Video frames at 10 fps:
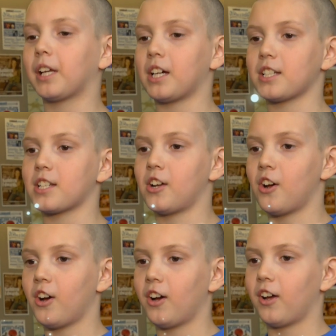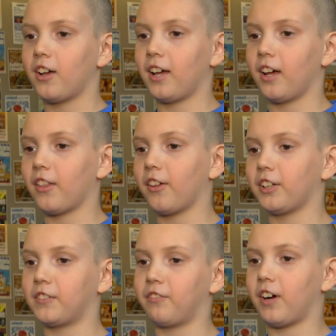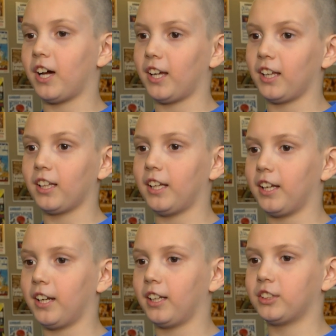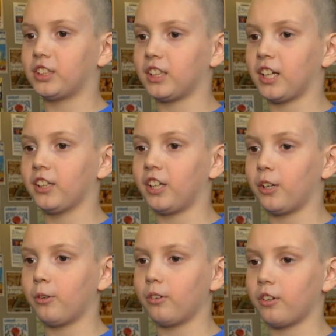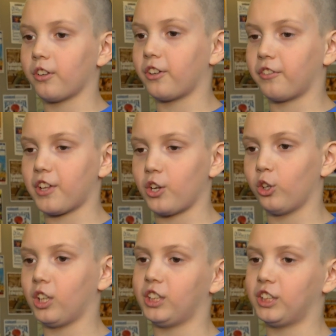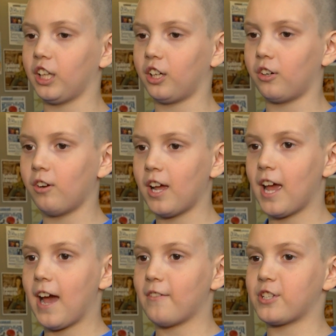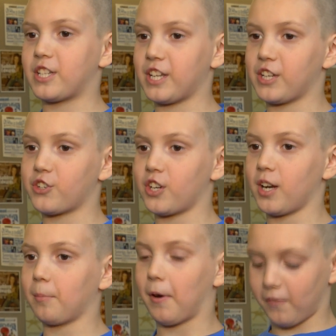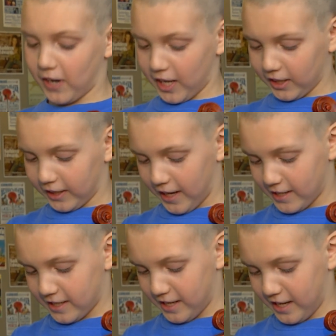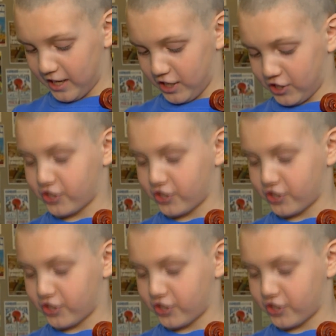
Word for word: because the violin and cello, the viola and cello have a C string, but violin has an E